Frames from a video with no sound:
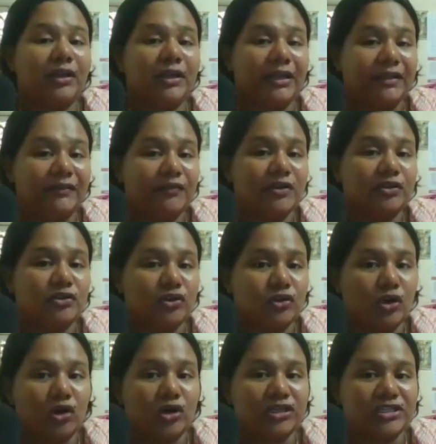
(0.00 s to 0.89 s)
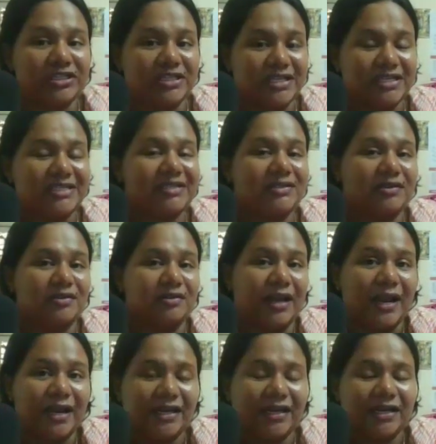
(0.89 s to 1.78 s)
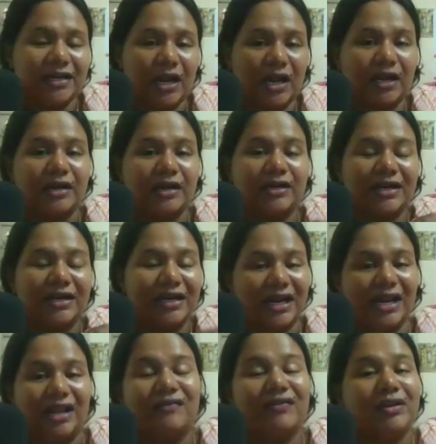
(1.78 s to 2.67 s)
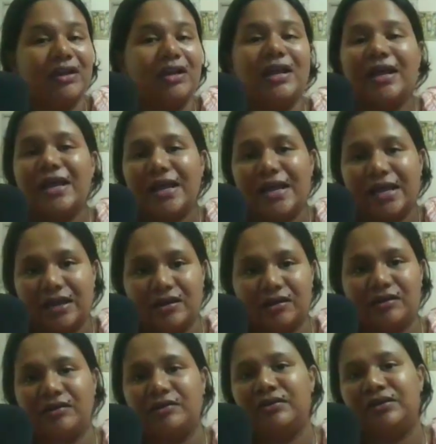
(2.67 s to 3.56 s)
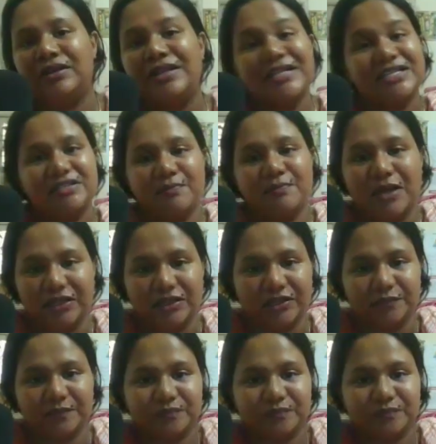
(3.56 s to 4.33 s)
even cross this 1800 level in this month.